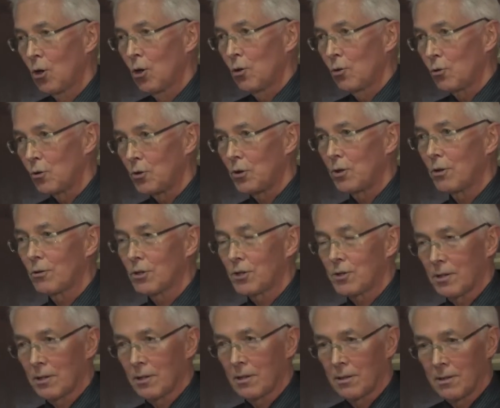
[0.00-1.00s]
use
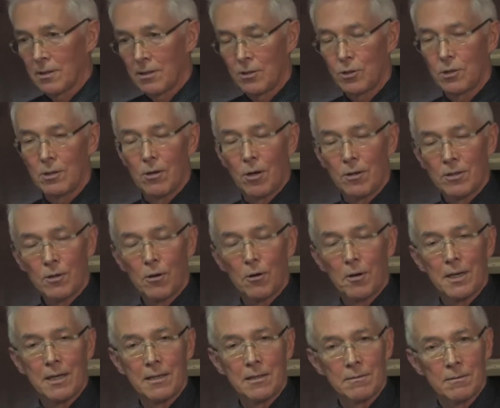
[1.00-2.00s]
the
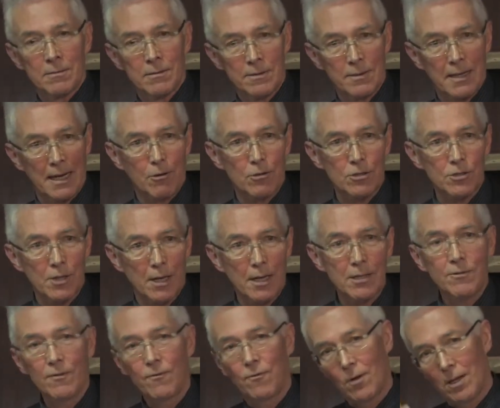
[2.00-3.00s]
ongoing
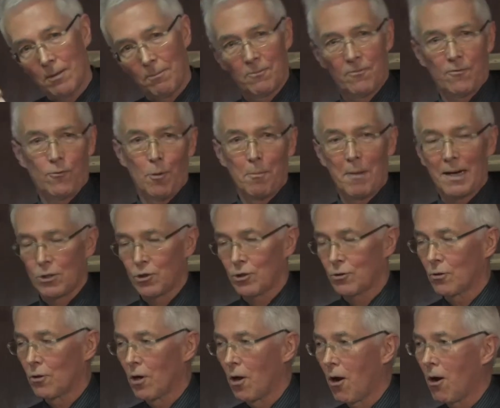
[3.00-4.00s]
negotiation for much
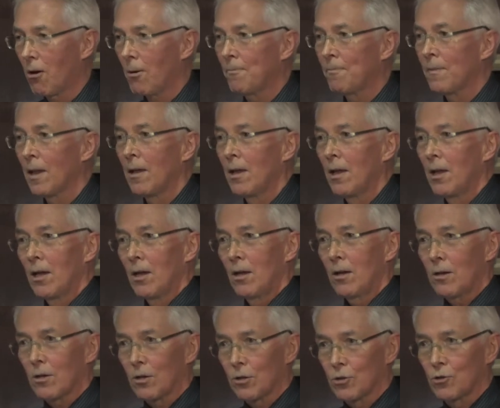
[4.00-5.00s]
too long
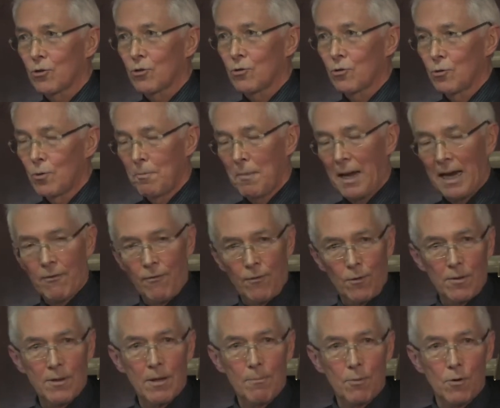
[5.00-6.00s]
to make
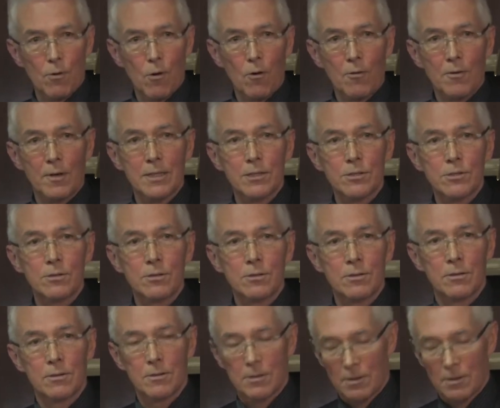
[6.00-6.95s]
further progress